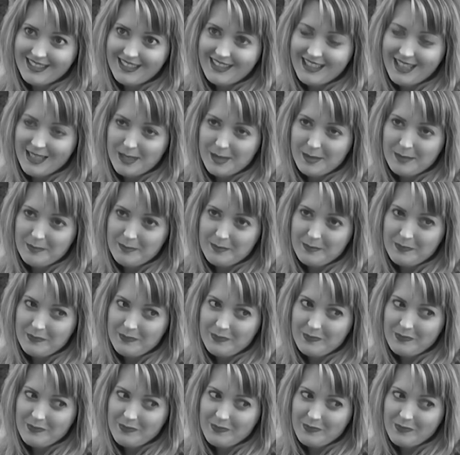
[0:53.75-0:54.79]
Um,
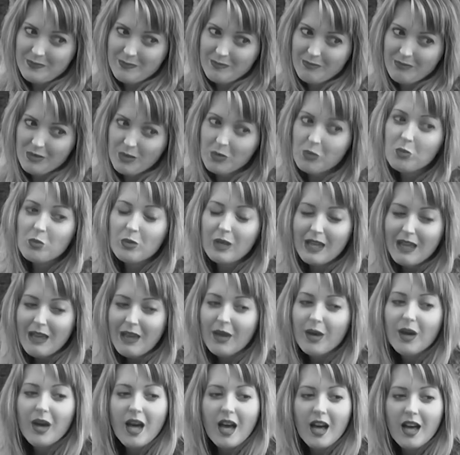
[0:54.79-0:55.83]

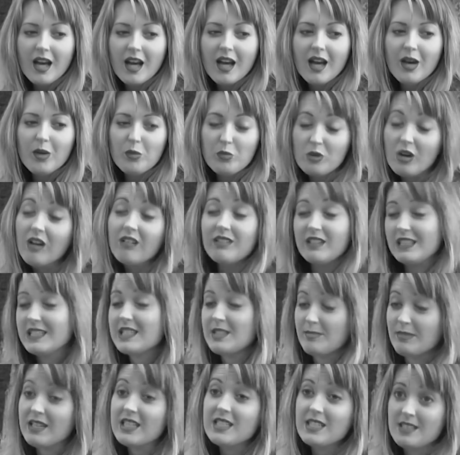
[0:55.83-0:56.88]
we uh, were
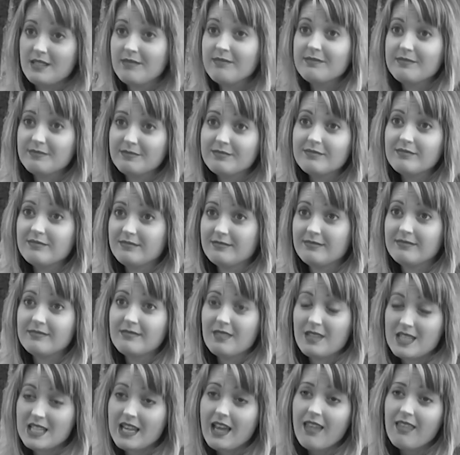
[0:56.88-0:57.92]
intimate
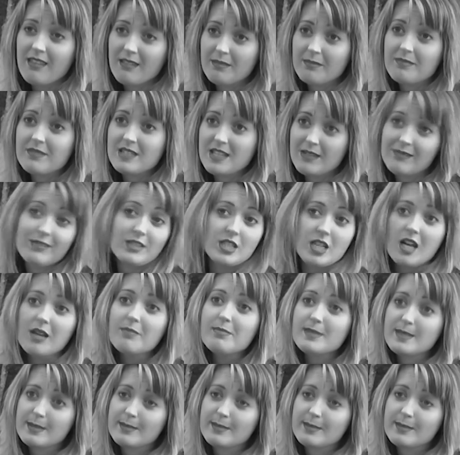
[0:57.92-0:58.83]
together several times